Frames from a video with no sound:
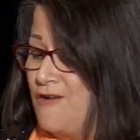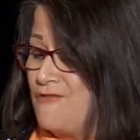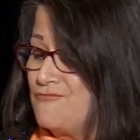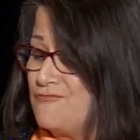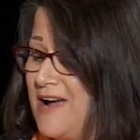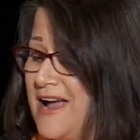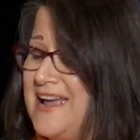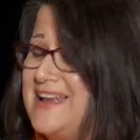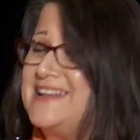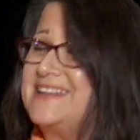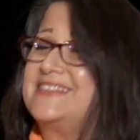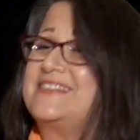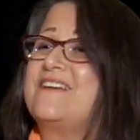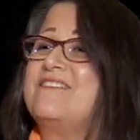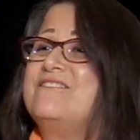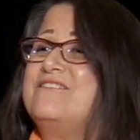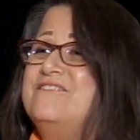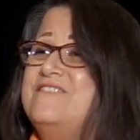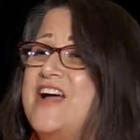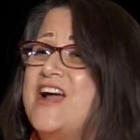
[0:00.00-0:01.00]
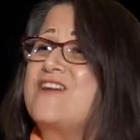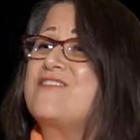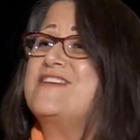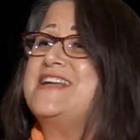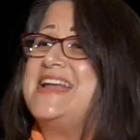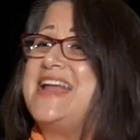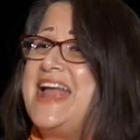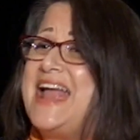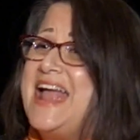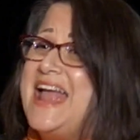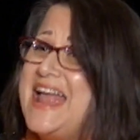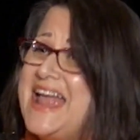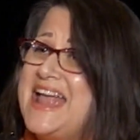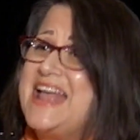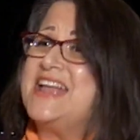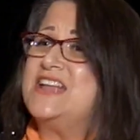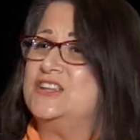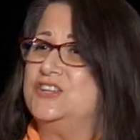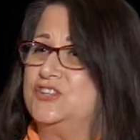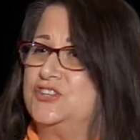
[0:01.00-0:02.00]
right at the very
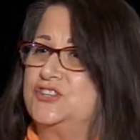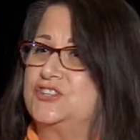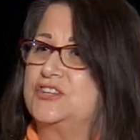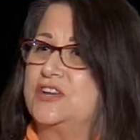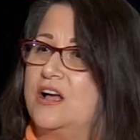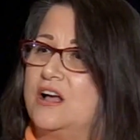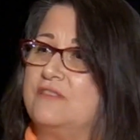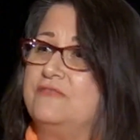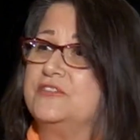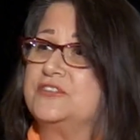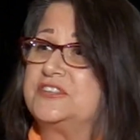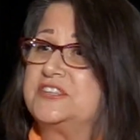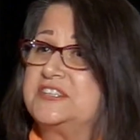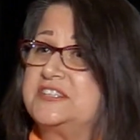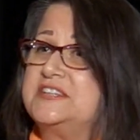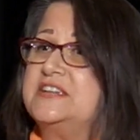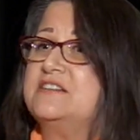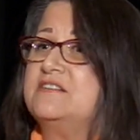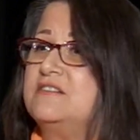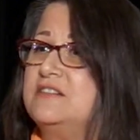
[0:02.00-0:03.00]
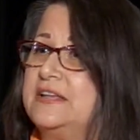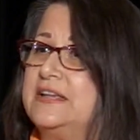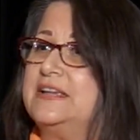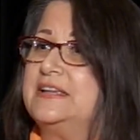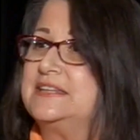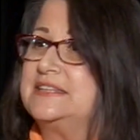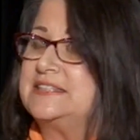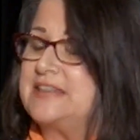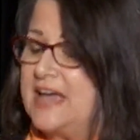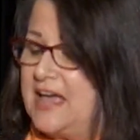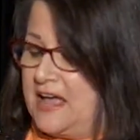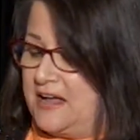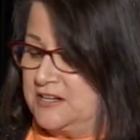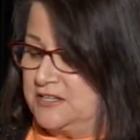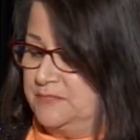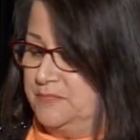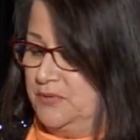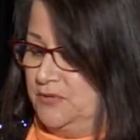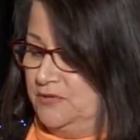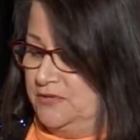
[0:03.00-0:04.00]
edge of a still
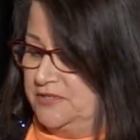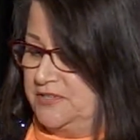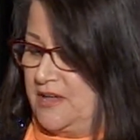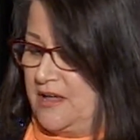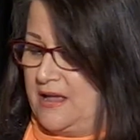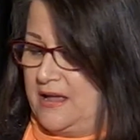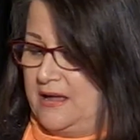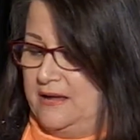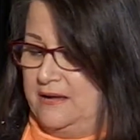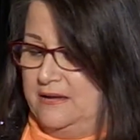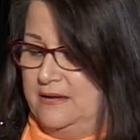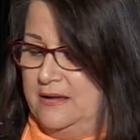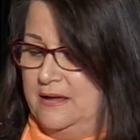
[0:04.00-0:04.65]
intact bullseye.